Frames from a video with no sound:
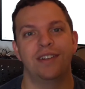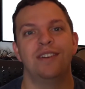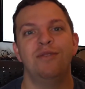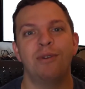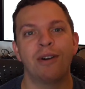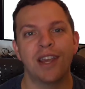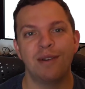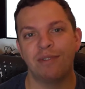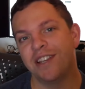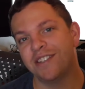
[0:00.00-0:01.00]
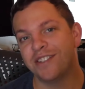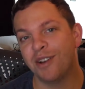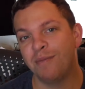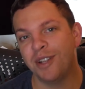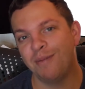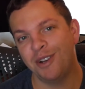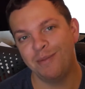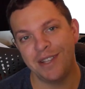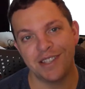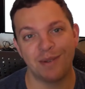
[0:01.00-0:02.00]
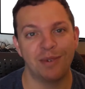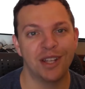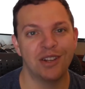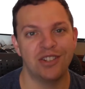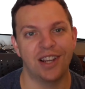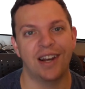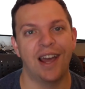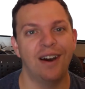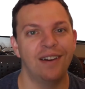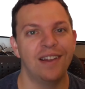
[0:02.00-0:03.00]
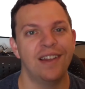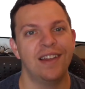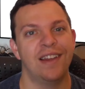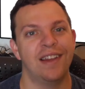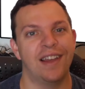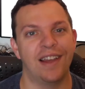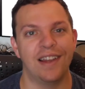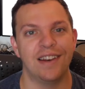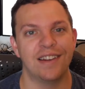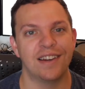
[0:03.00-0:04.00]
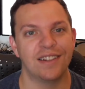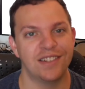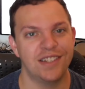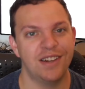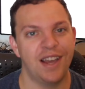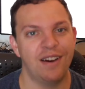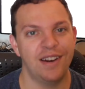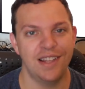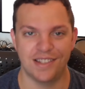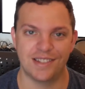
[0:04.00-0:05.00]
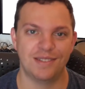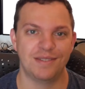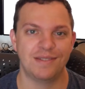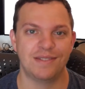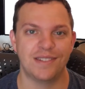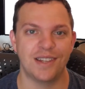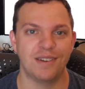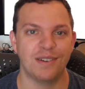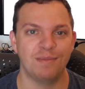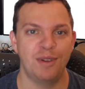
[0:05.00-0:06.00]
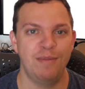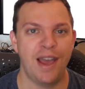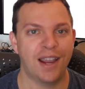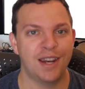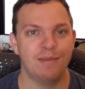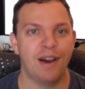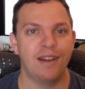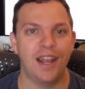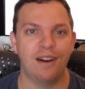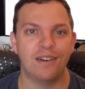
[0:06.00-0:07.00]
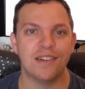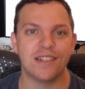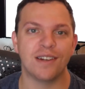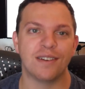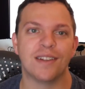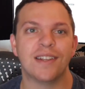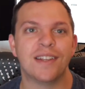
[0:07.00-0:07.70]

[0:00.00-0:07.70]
New poke place just opened up near me, so I'm gonna go check it out and let you know how it is. So be back in about an hour or so.